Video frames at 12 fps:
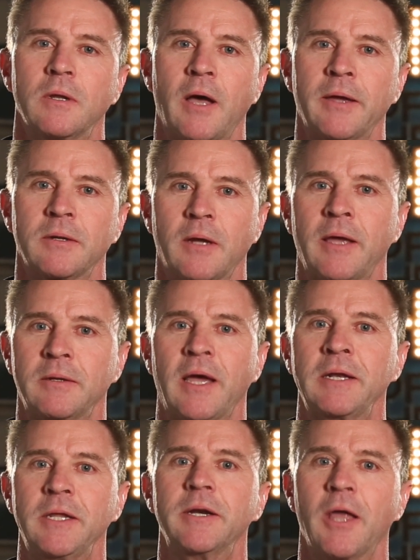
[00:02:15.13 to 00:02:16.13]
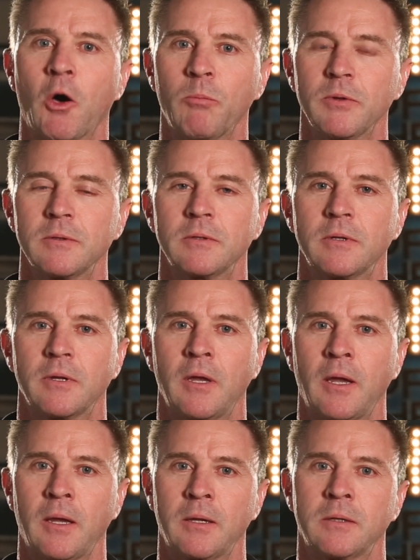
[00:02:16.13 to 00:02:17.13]
I needed help,
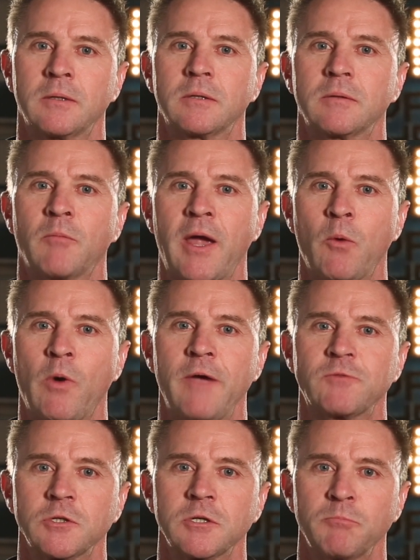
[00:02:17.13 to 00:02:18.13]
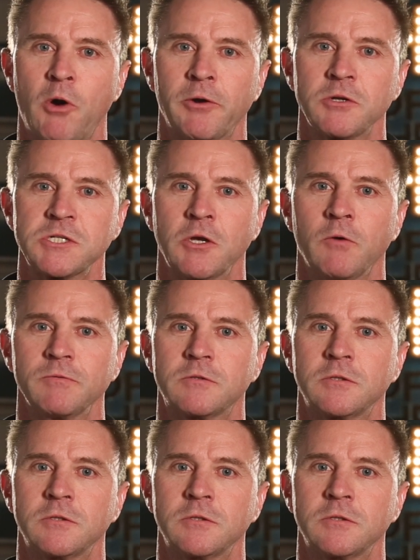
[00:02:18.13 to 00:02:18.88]
and my wife took it upon herself